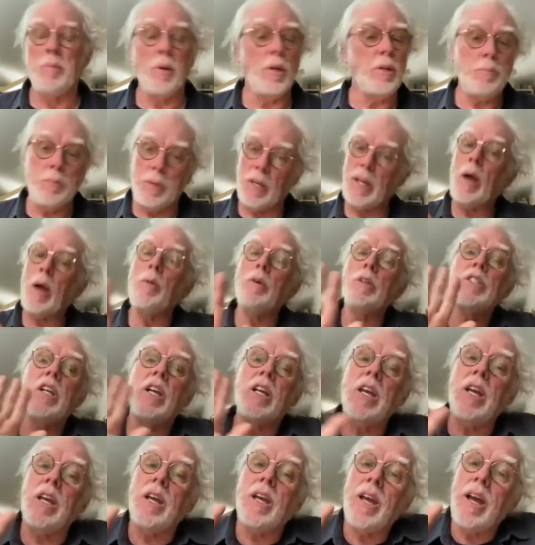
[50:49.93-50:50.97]
but, but I was
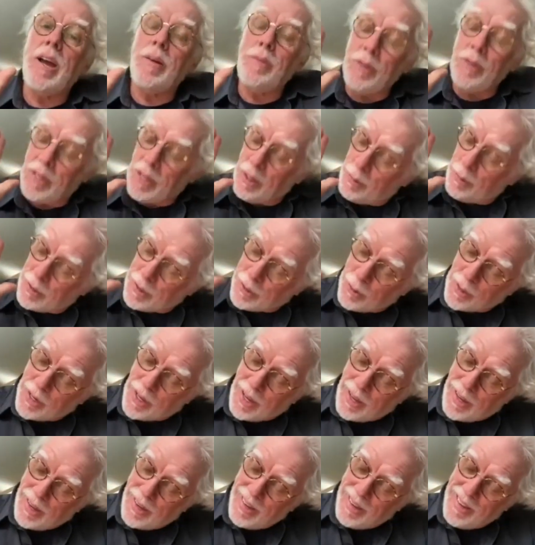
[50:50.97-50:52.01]
lucky. Everything was
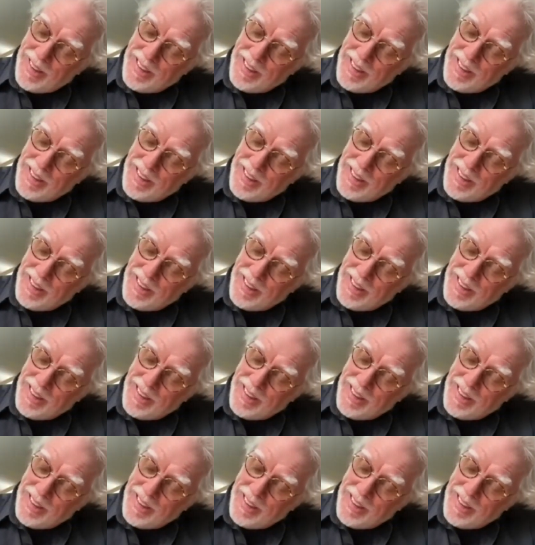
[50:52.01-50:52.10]
okay.